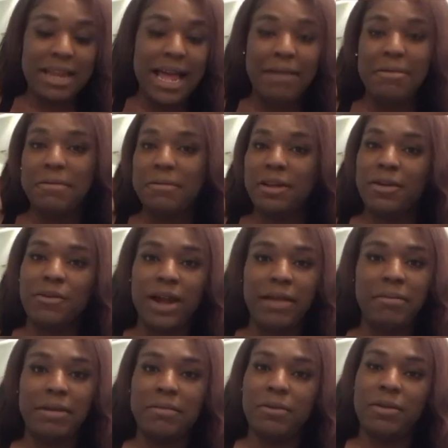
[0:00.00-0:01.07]
people and white
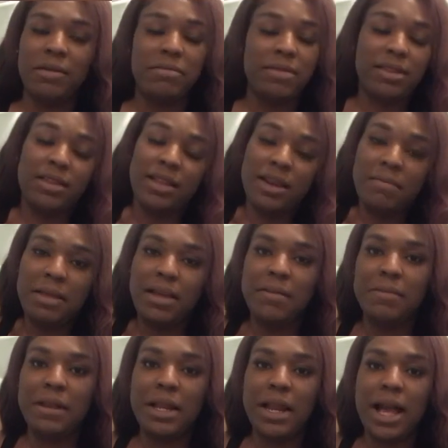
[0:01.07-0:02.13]
people. I'm just gonna be
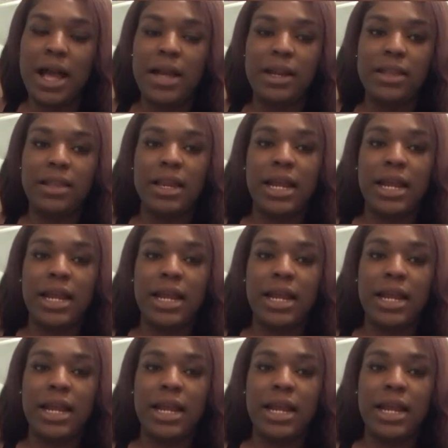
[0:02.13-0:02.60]
completely honest,